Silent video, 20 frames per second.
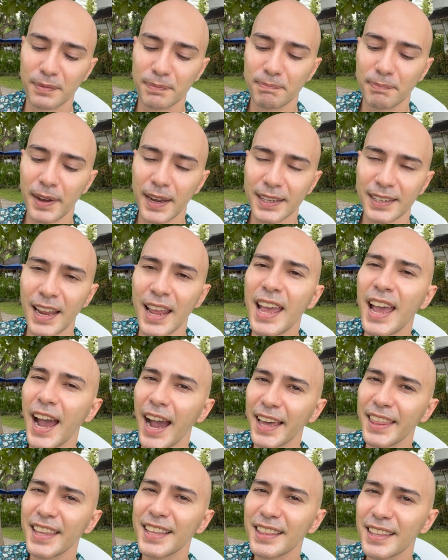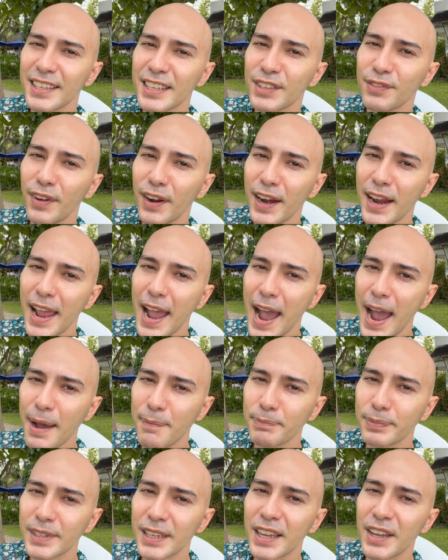But I think this is very
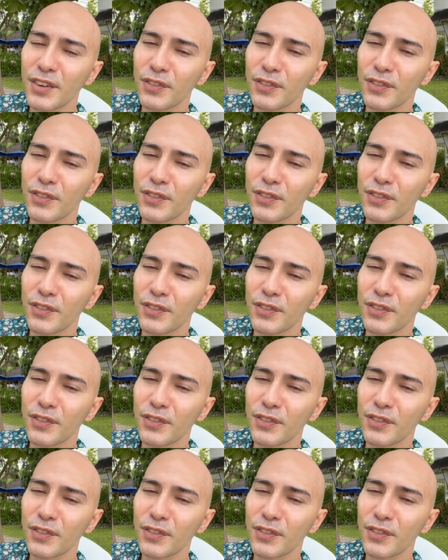apt